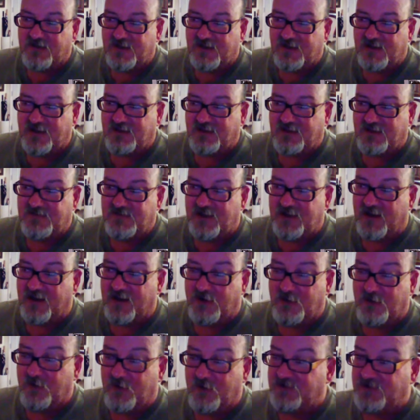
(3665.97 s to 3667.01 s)
it you know
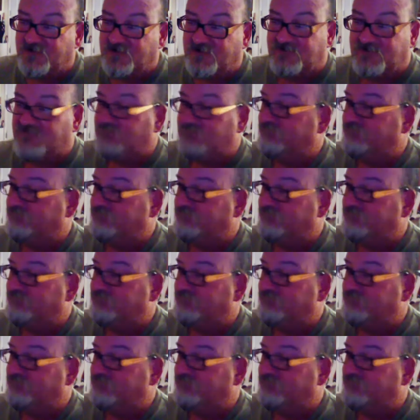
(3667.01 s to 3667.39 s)
it was